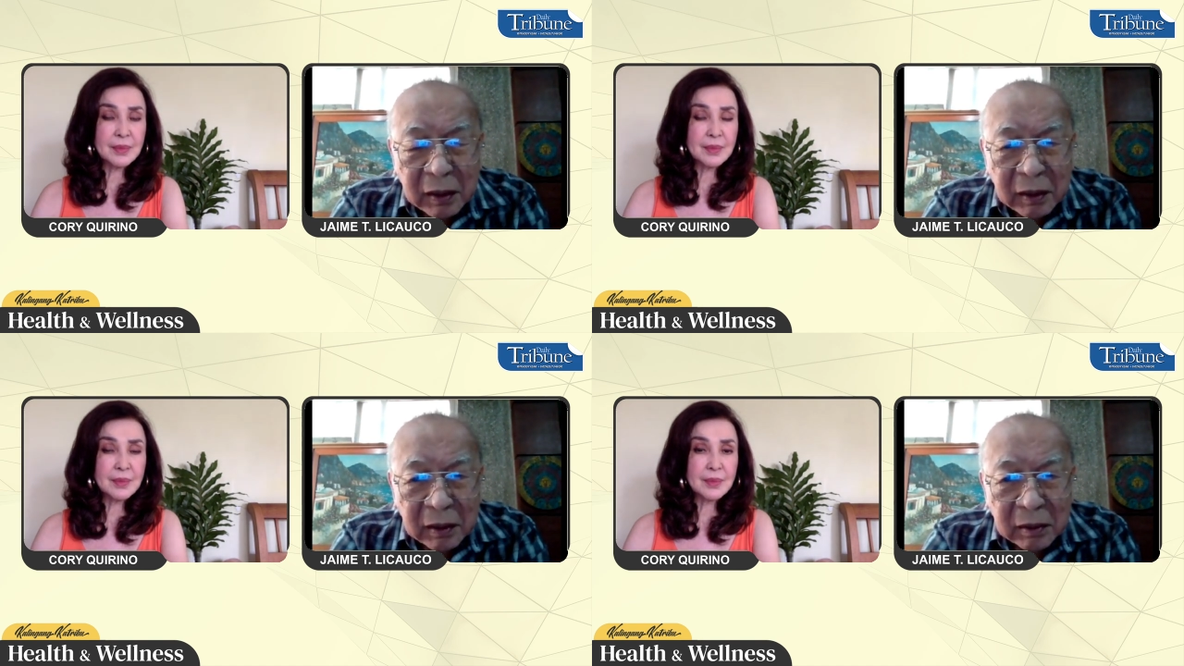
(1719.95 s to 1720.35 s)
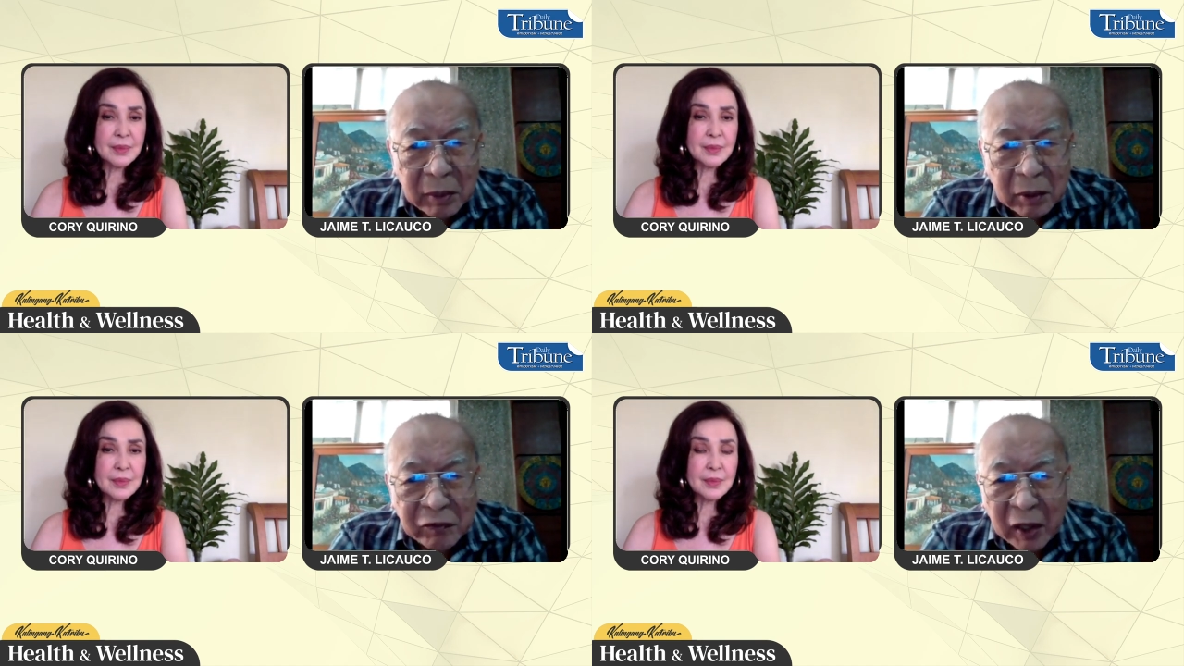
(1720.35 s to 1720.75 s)
Speaker 1: Uh,
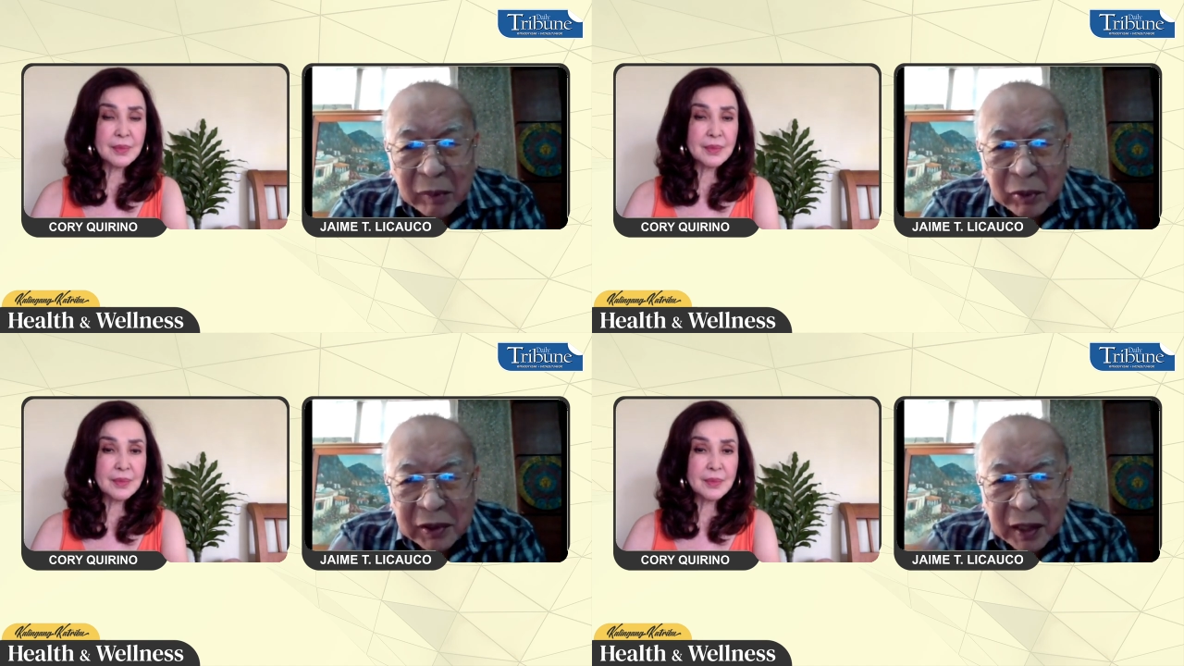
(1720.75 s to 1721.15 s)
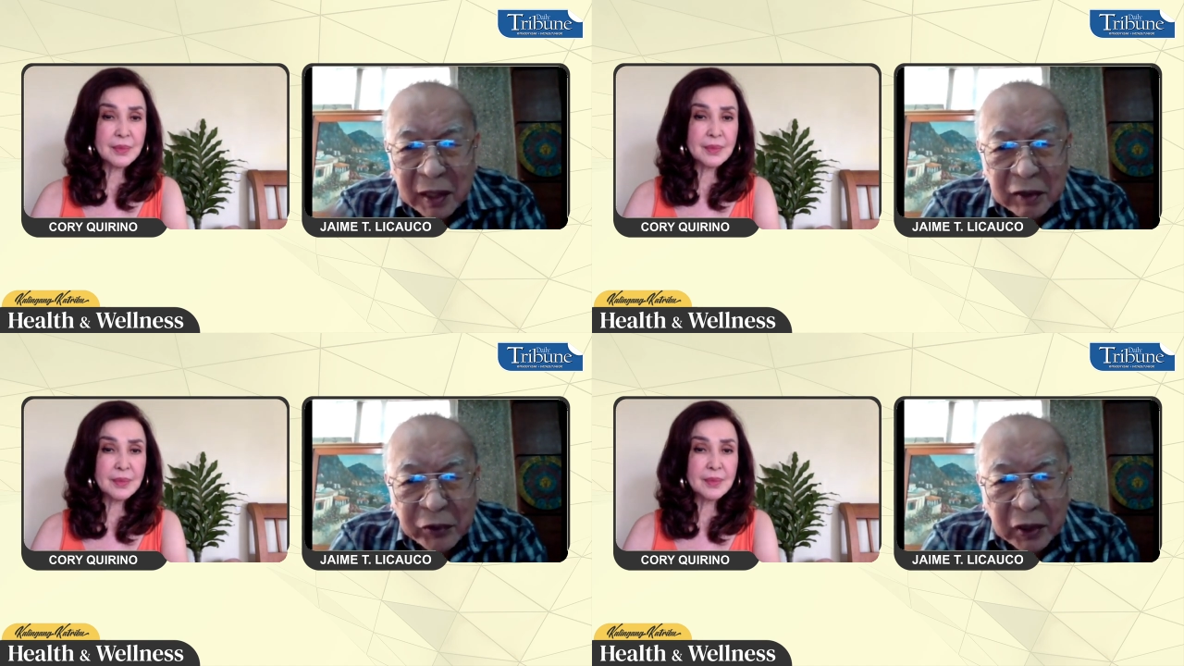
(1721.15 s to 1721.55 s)
about five or
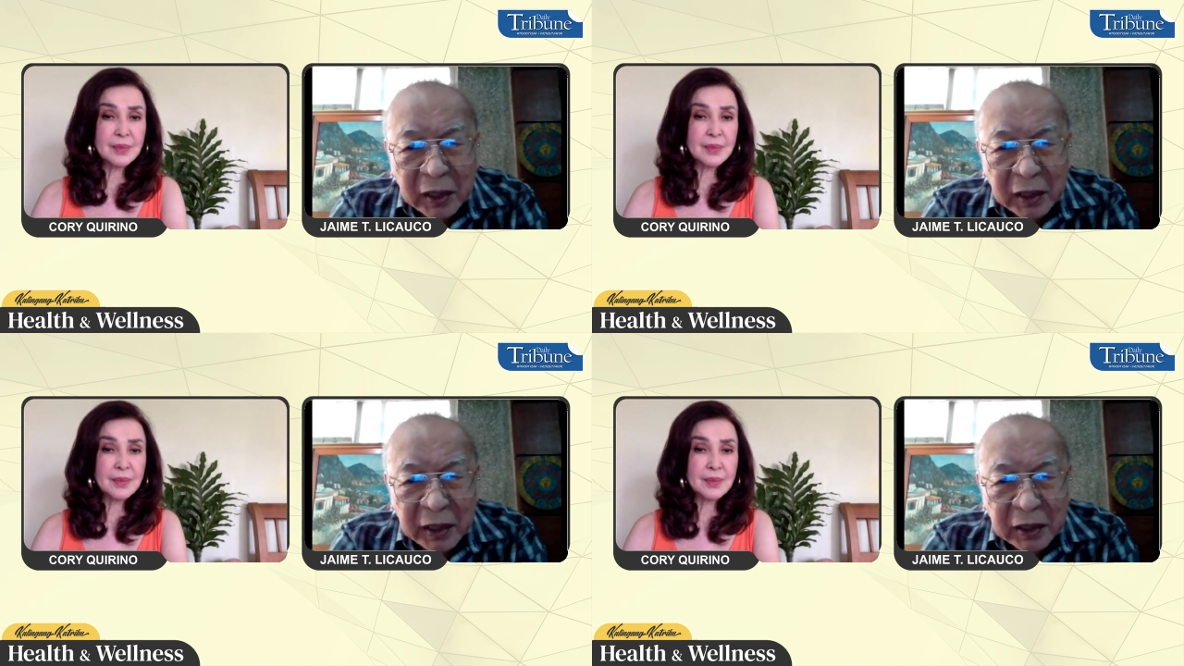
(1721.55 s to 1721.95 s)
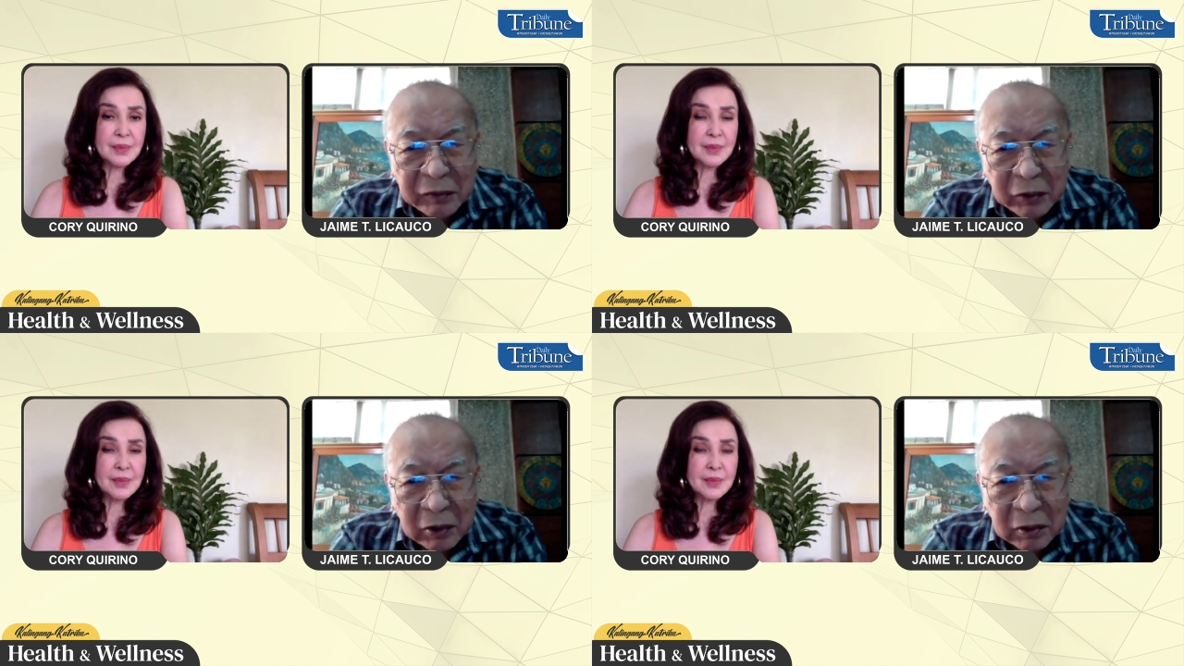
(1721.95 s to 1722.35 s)
ten different techniques
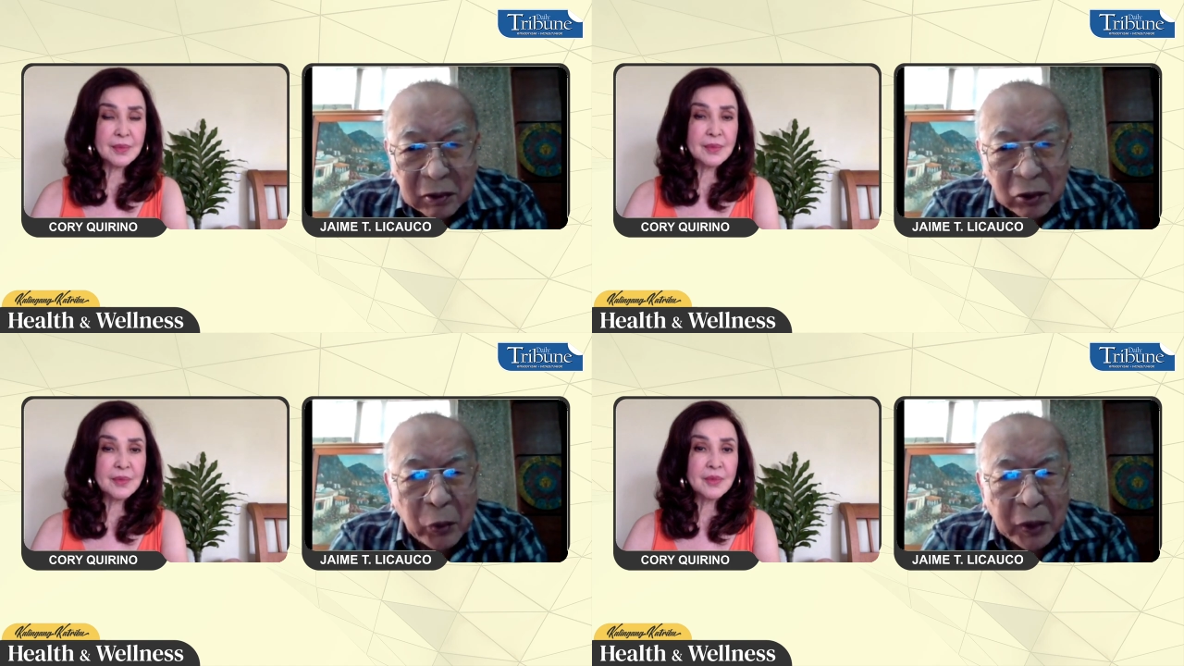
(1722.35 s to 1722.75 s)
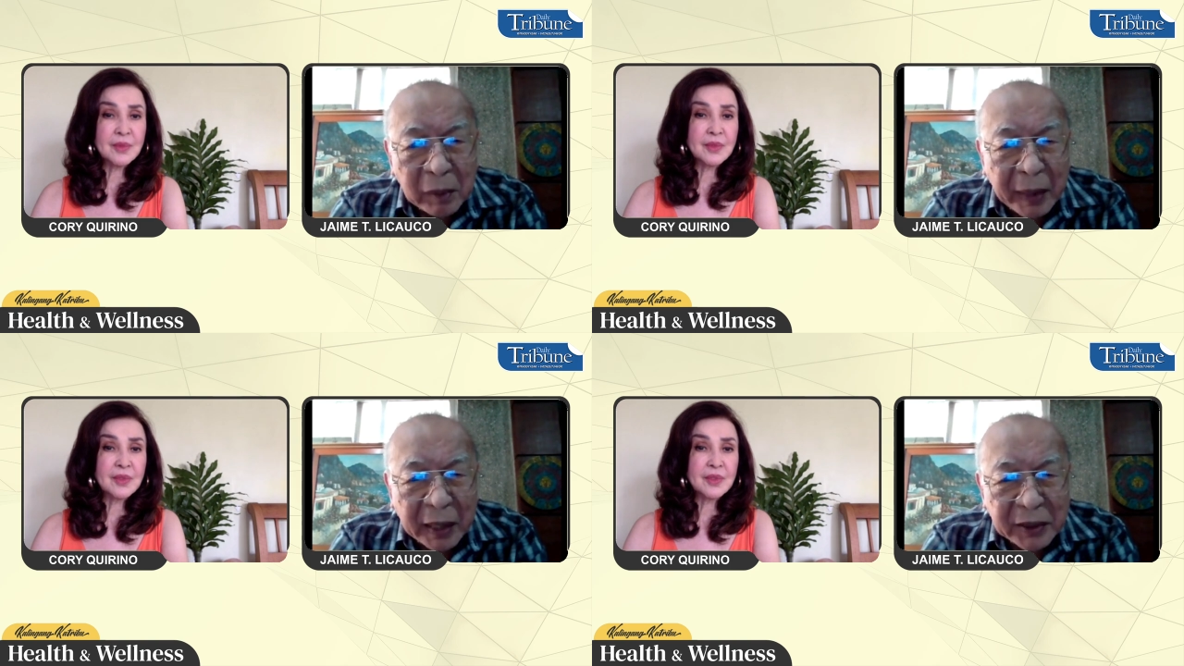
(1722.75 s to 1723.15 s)
for knowing
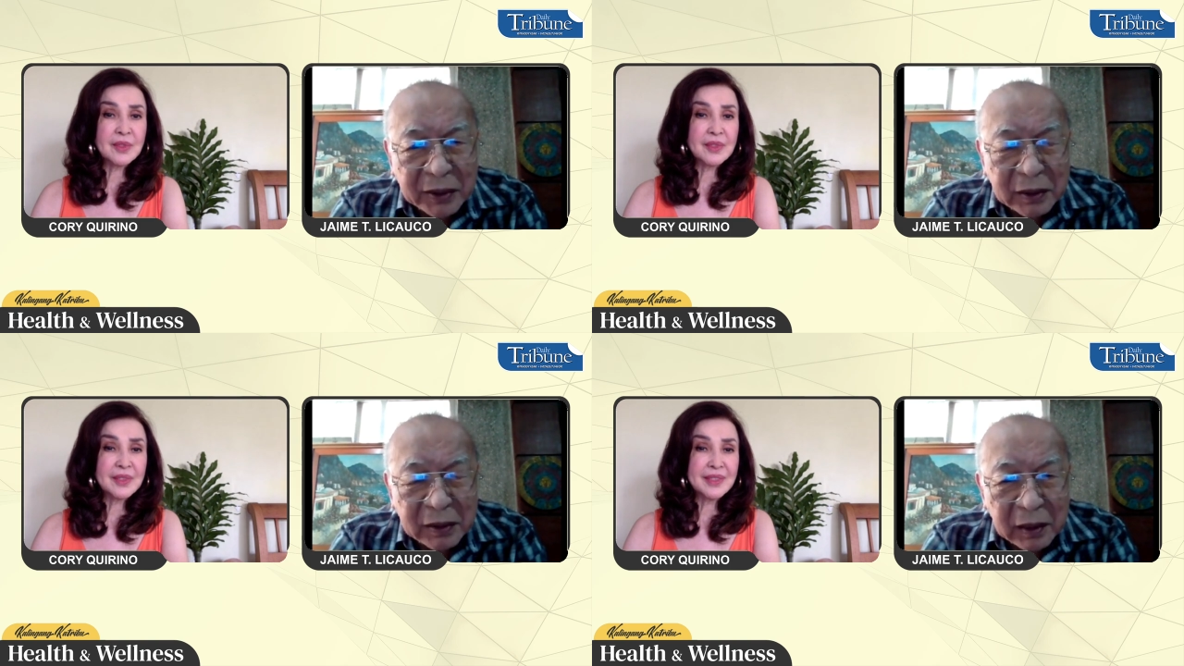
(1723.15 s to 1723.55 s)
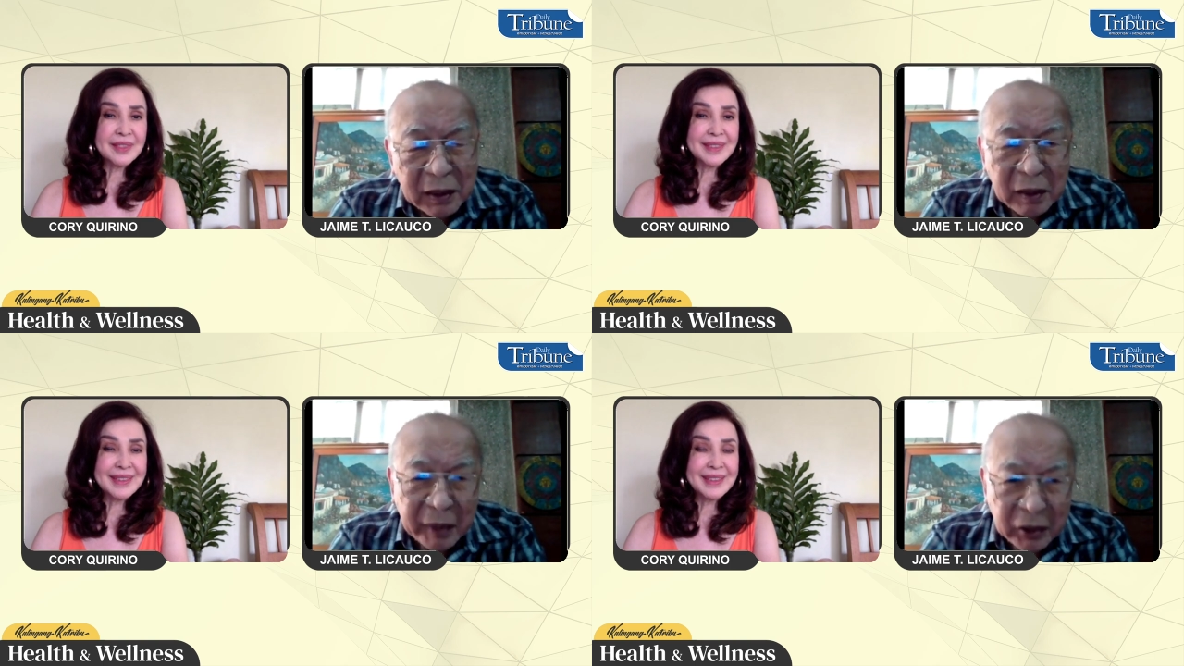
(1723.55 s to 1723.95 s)
the past.
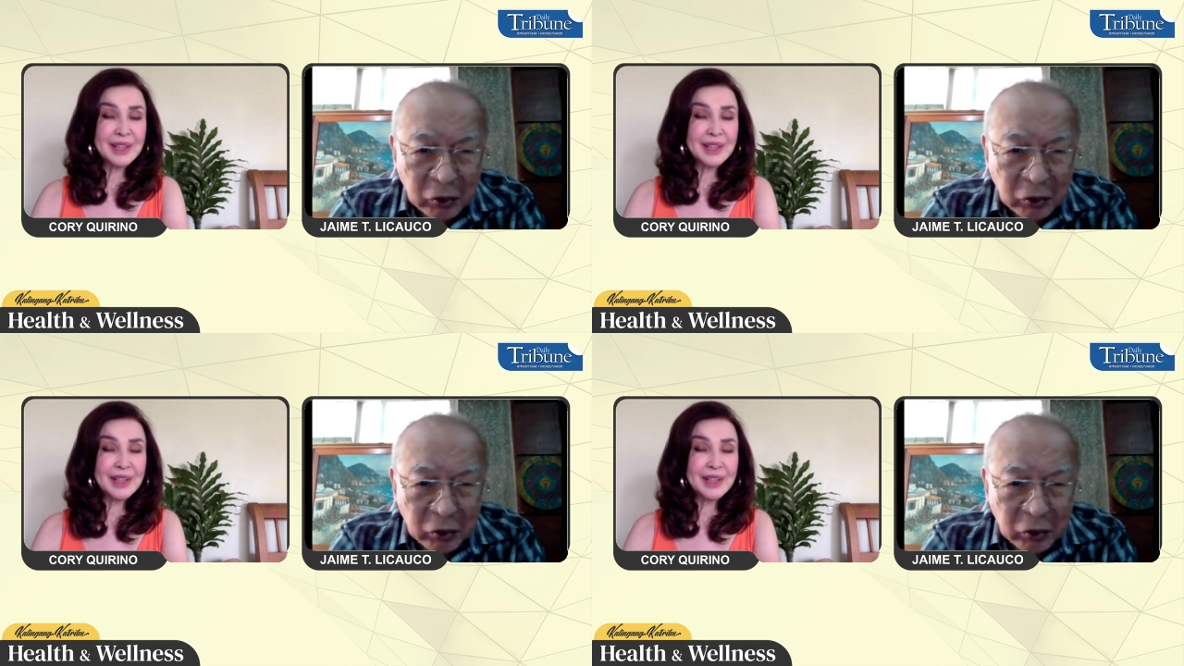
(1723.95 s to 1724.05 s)
In my